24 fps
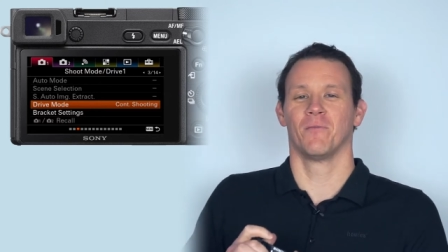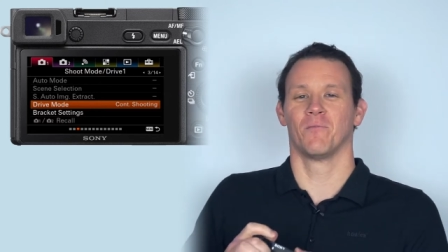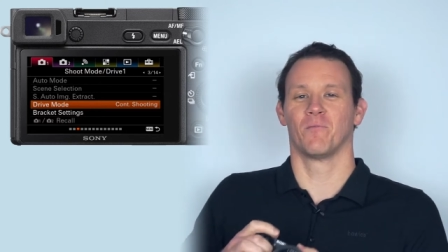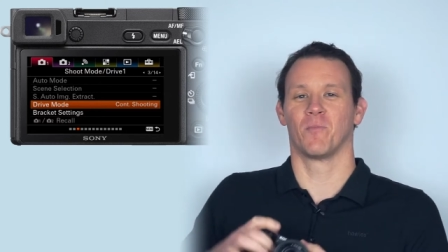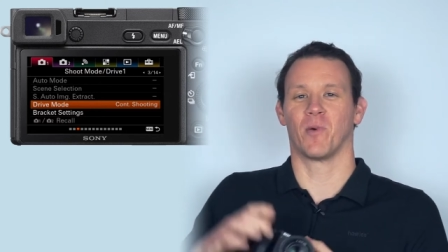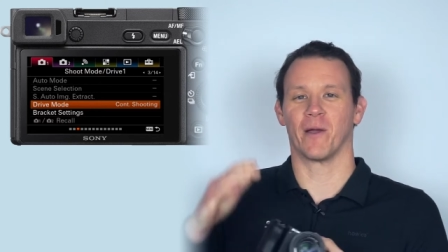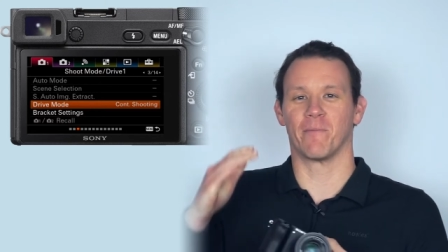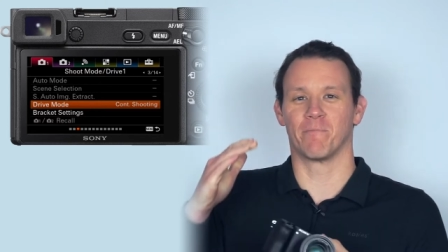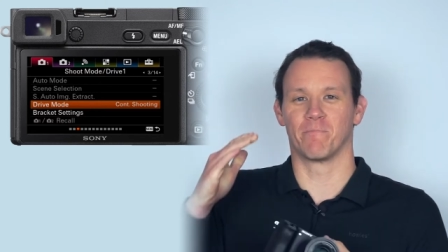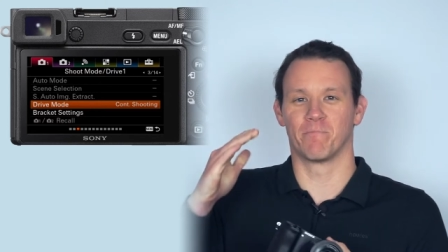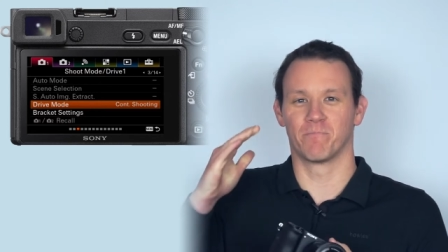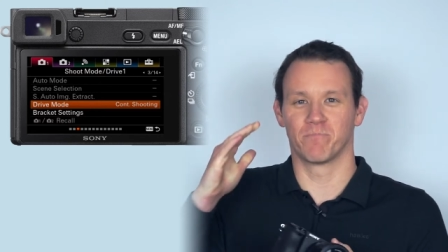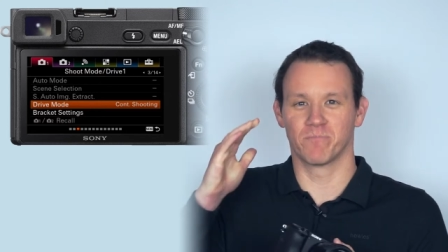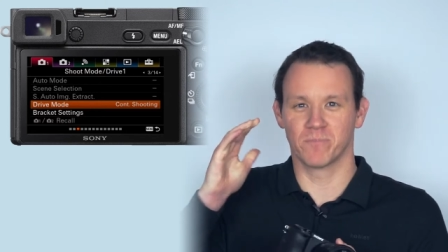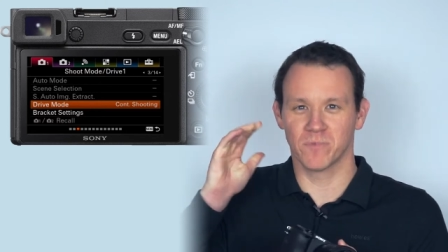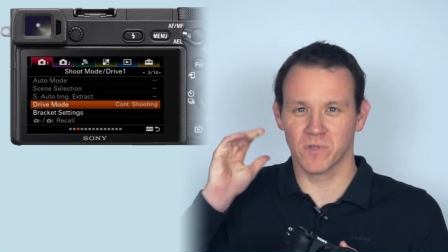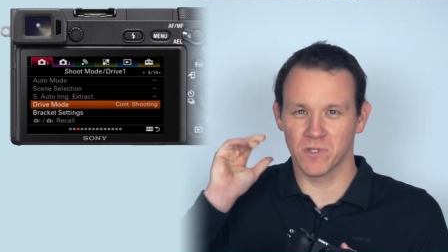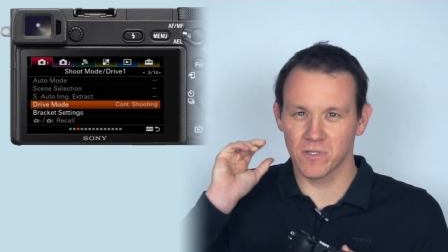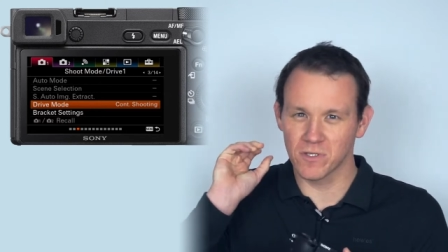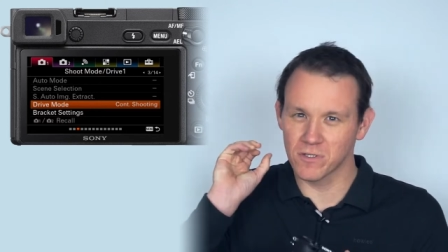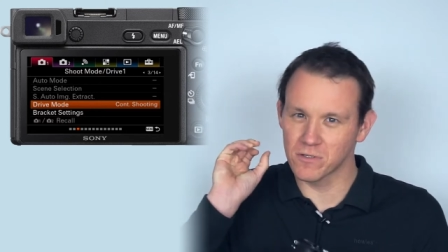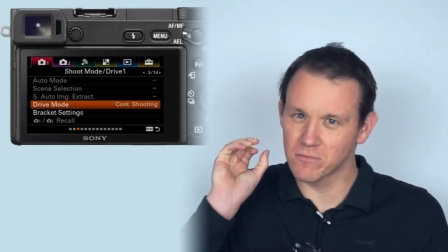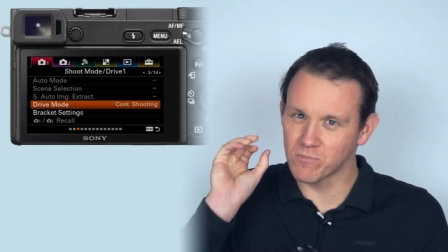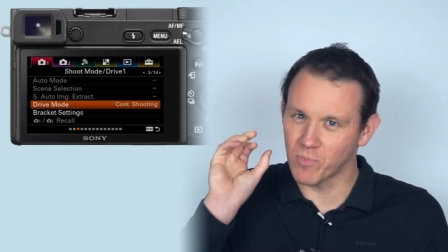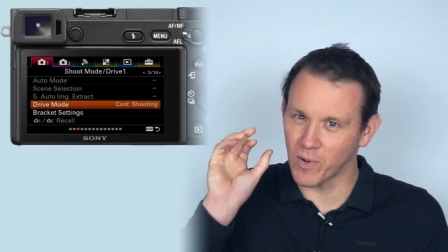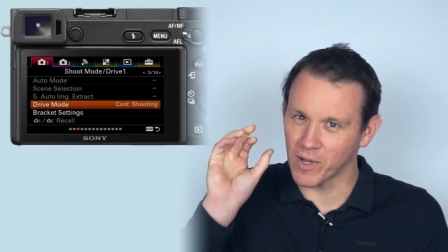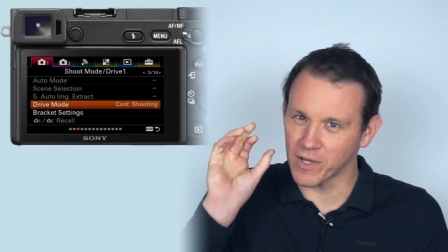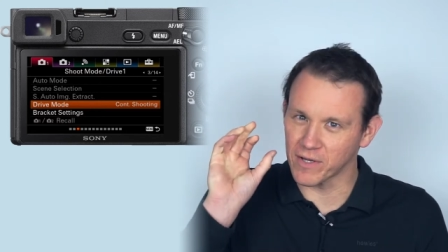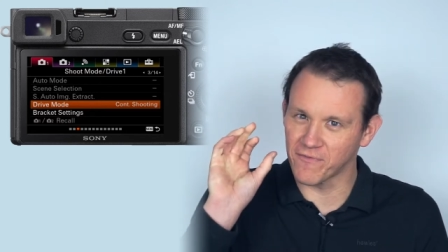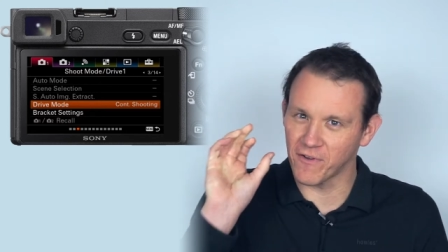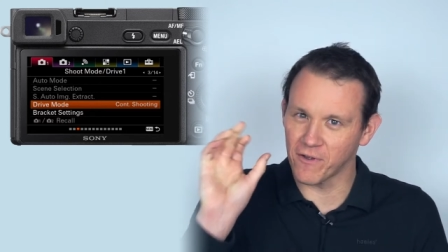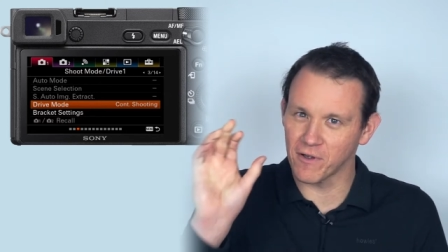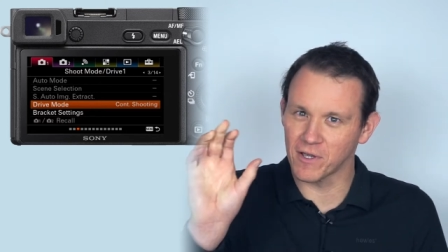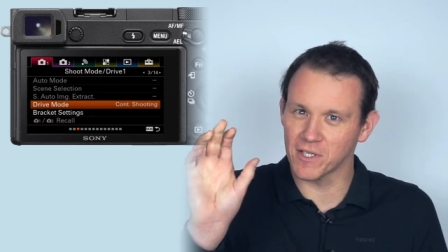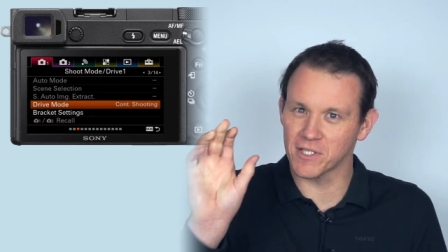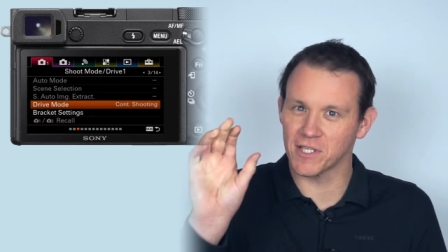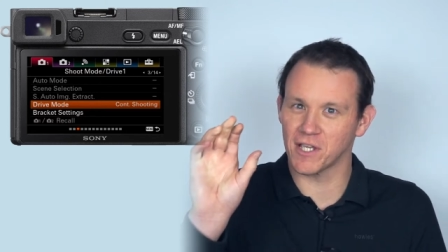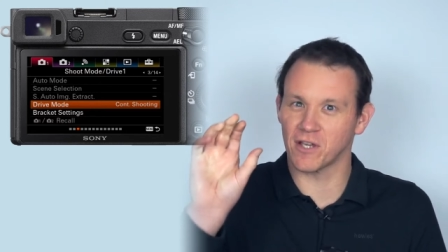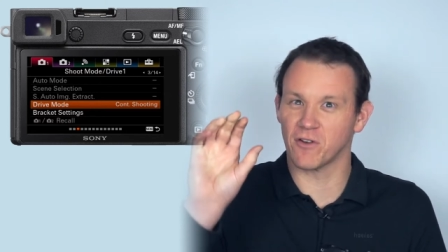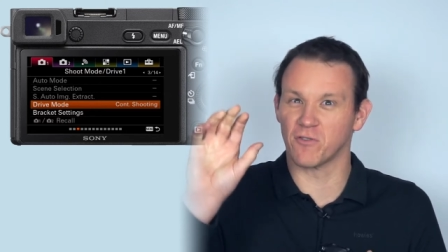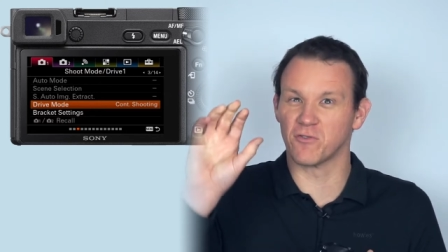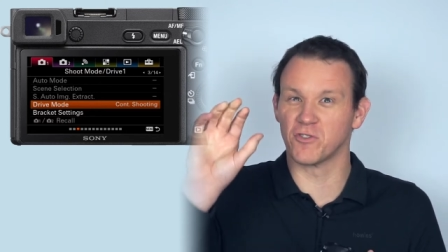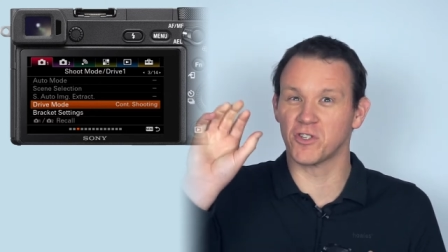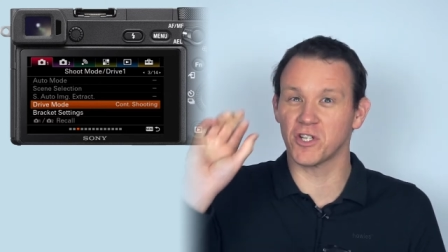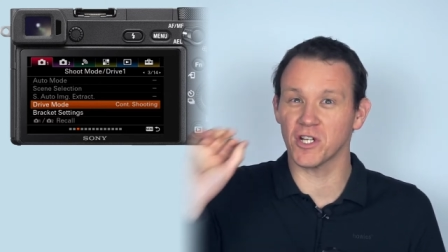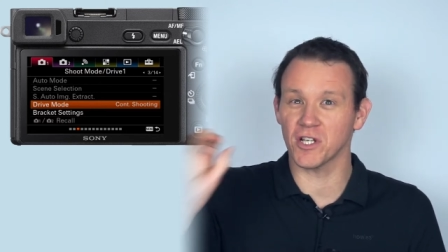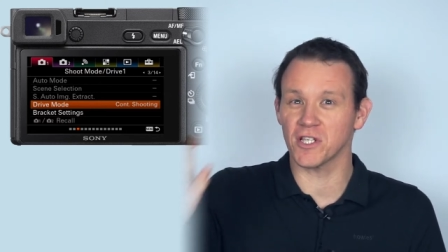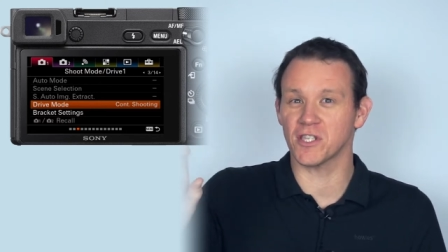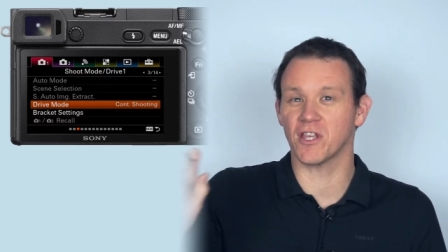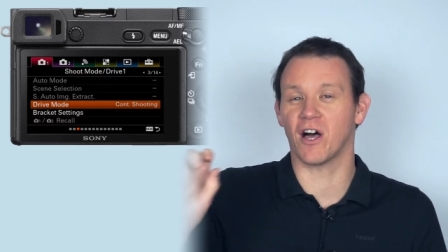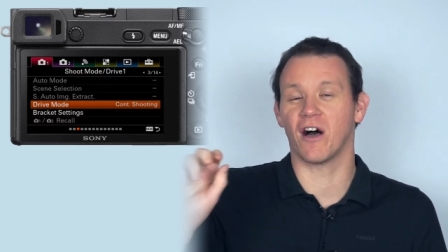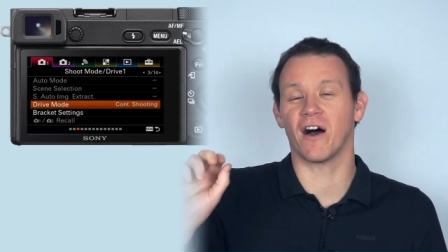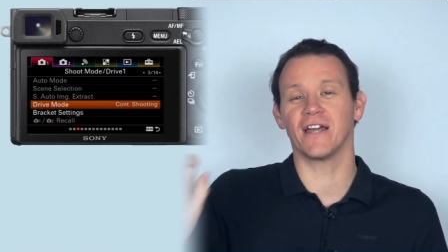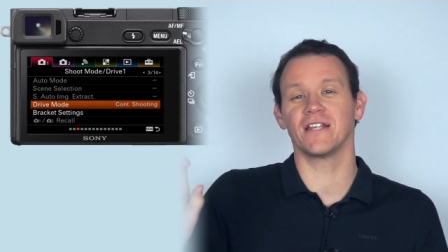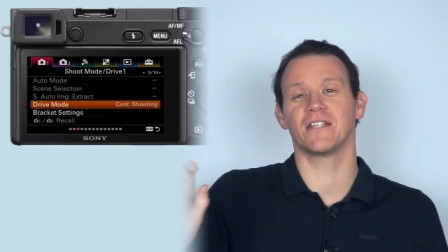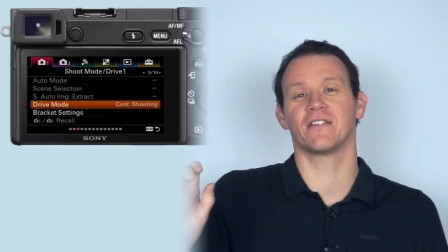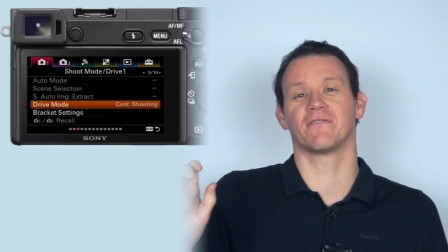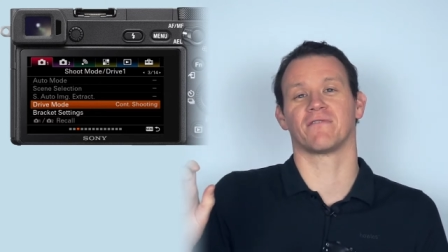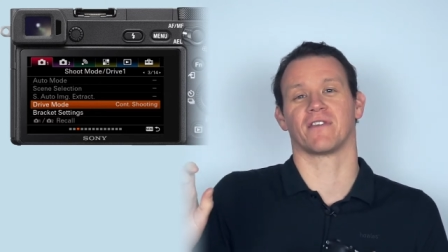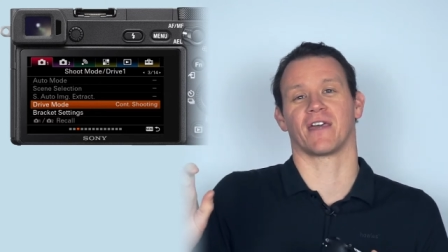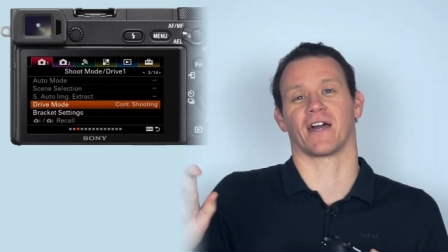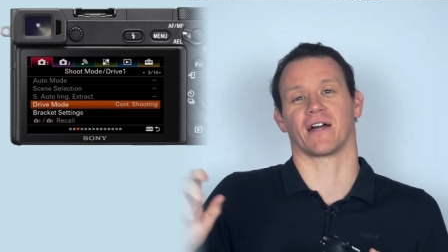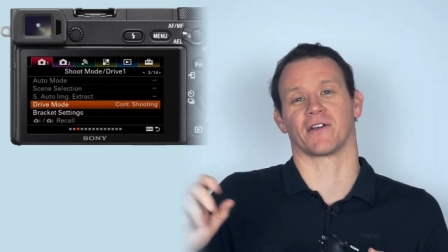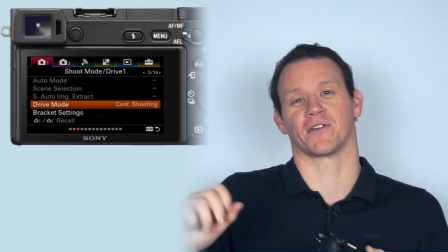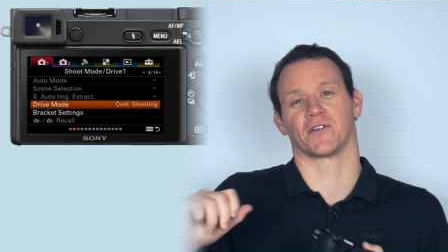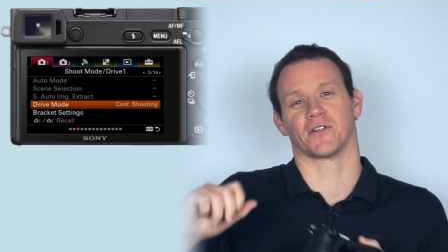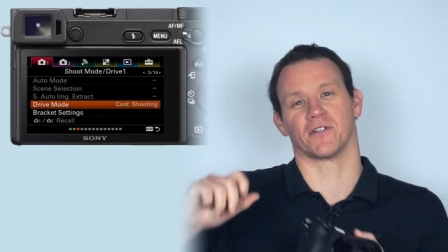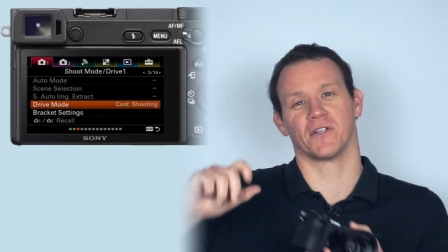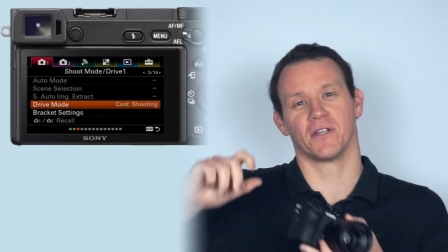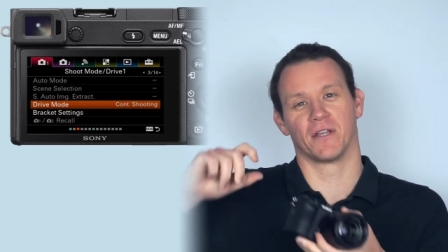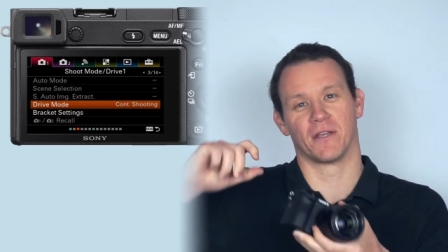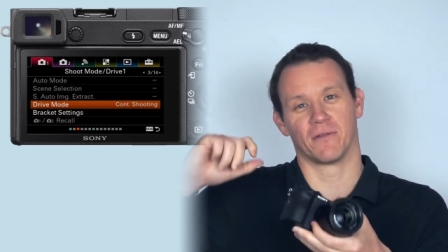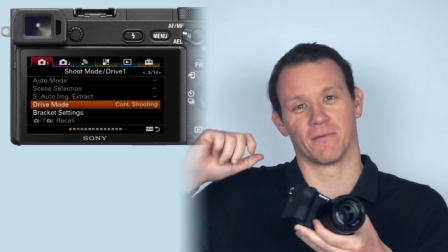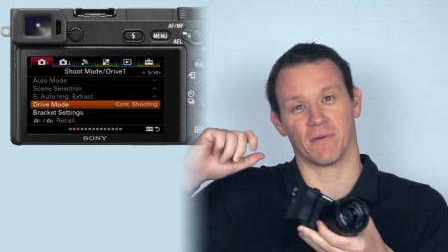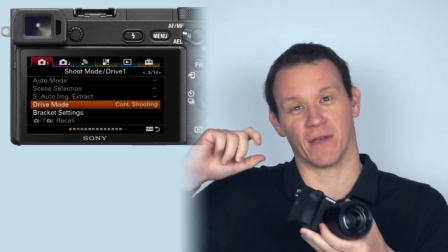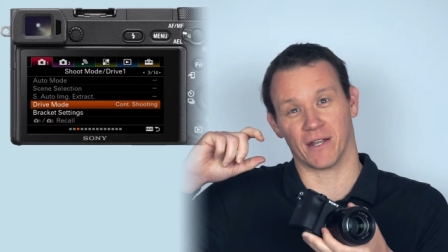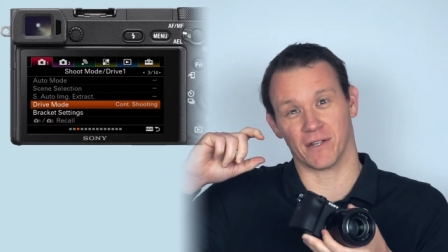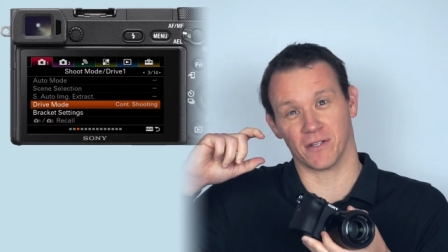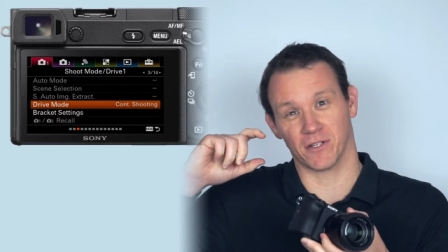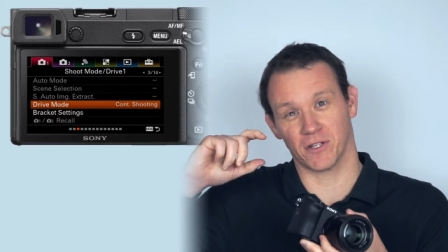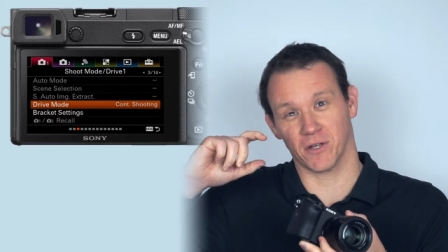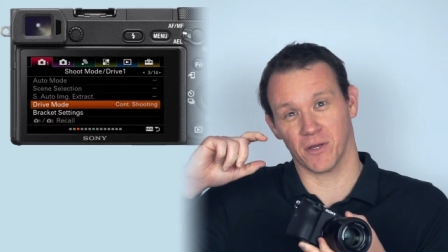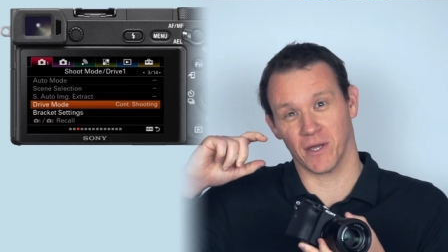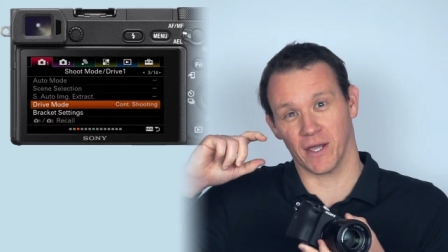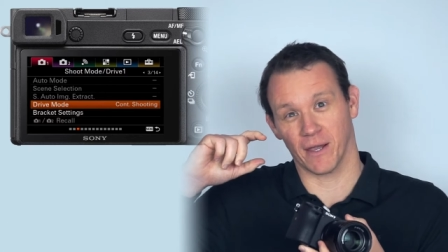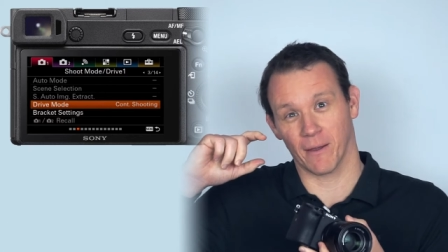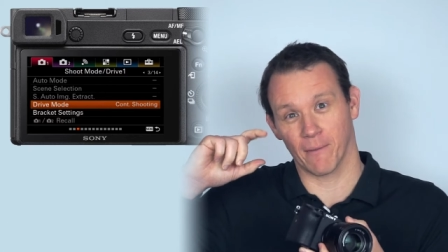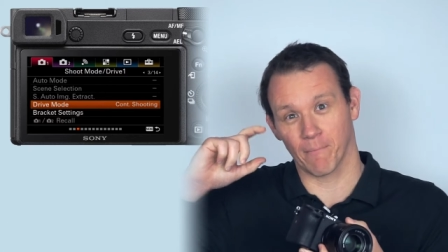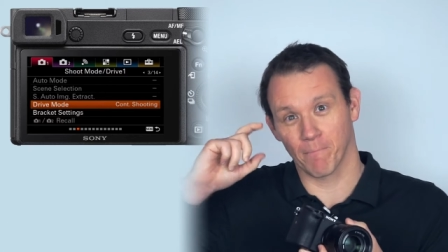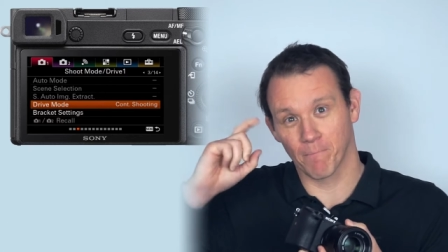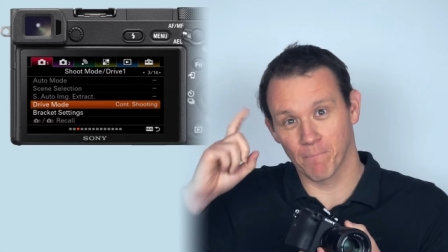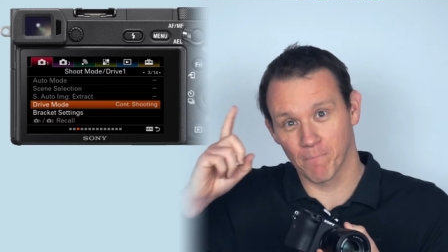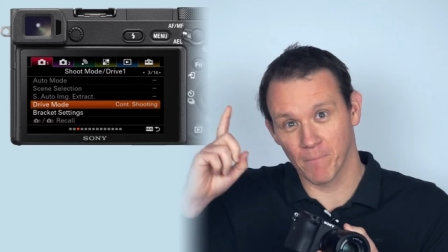By by focusing on just the height of the action and doing